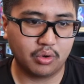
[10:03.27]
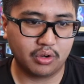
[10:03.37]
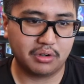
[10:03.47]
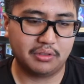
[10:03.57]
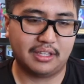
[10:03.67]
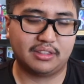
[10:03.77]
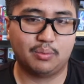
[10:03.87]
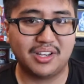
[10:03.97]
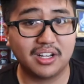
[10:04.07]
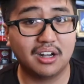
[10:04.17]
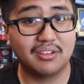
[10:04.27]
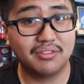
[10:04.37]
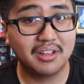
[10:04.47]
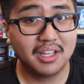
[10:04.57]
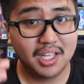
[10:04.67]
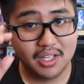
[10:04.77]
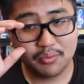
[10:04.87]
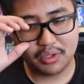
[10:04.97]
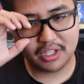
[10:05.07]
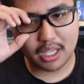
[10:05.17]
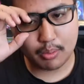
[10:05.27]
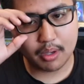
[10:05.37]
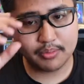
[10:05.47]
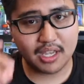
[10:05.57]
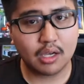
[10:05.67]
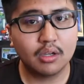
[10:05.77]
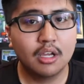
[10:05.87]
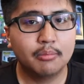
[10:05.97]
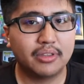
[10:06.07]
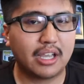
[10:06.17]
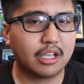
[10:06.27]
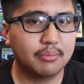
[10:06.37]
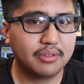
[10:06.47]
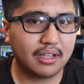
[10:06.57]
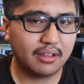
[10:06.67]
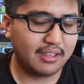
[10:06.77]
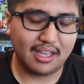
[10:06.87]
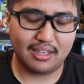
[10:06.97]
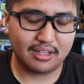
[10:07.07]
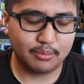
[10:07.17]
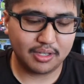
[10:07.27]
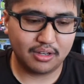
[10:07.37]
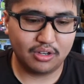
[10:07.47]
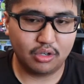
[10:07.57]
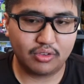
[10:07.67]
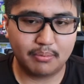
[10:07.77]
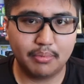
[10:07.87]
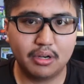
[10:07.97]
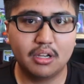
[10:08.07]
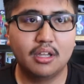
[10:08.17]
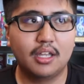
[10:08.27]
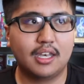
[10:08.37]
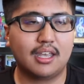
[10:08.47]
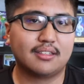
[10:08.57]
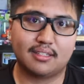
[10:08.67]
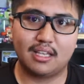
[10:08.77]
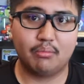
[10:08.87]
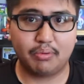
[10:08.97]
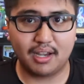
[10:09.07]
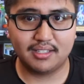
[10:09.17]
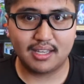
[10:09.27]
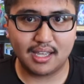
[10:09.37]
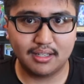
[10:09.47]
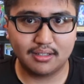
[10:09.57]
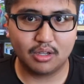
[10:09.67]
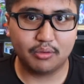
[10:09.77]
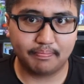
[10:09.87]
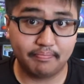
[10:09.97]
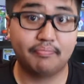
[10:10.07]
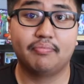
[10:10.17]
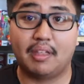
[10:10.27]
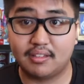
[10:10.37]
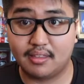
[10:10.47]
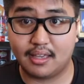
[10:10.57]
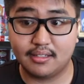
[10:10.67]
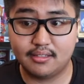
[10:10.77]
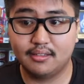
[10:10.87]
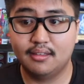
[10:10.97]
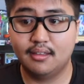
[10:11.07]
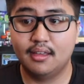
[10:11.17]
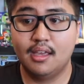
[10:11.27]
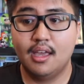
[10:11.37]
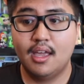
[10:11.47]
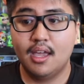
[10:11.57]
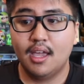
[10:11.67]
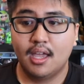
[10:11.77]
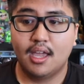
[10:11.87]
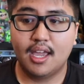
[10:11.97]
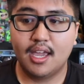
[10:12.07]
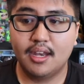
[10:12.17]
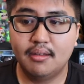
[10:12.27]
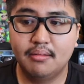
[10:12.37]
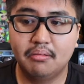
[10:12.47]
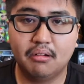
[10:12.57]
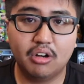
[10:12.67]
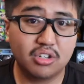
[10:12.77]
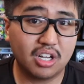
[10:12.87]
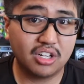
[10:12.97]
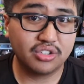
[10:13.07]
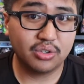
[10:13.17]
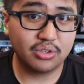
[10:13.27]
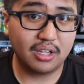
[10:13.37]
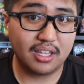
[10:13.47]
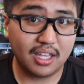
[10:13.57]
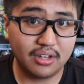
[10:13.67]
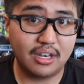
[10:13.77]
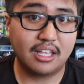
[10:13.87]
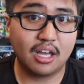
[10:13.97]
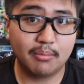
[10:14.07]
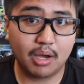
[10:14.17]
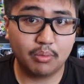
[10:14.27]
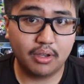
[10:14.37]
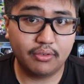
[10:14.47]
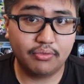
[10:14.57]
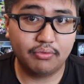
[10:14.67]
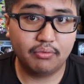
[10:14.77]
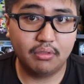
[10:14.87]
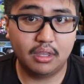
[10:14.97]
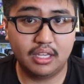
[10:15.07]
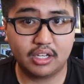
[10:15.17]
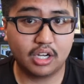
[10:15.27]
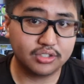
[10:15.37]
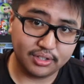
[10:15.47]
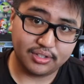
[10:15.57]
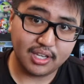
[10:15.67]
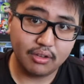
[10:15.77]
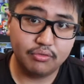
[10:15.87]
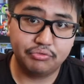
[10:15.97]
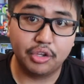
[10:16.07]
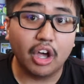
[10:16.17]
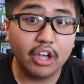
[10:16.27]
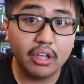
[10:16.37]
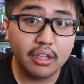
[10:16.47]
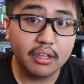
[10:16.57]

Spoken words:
or like the week of when the game comes out. But that comes out, yeah, that comes out in November, and it has the same price tag, so that's nice. And all consoles, again, they come out with the console itself, duh,